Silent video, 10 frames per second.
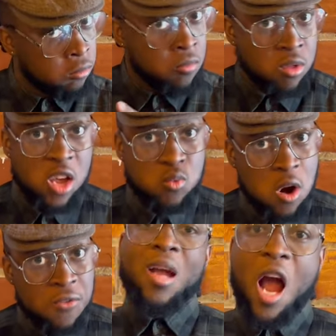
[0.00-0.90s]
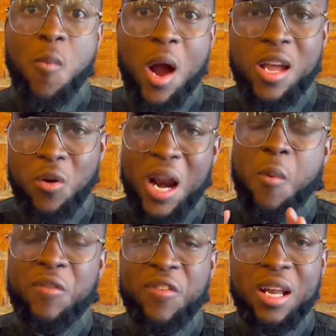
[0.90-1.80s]
that's worth it. All right, y'all, now
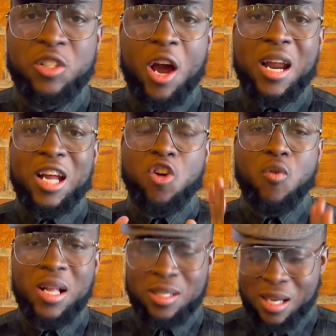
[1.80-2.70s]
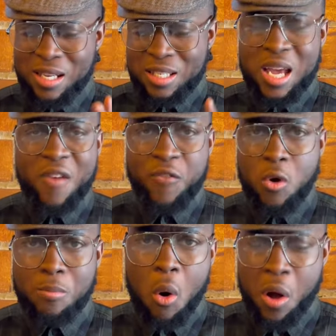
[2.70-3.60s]
we to try the grits and
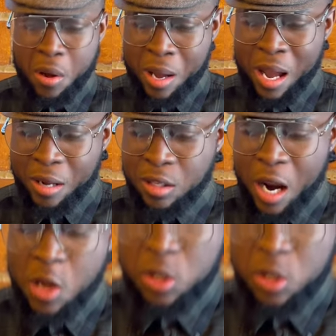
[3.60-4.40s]
seafood boil here. Now you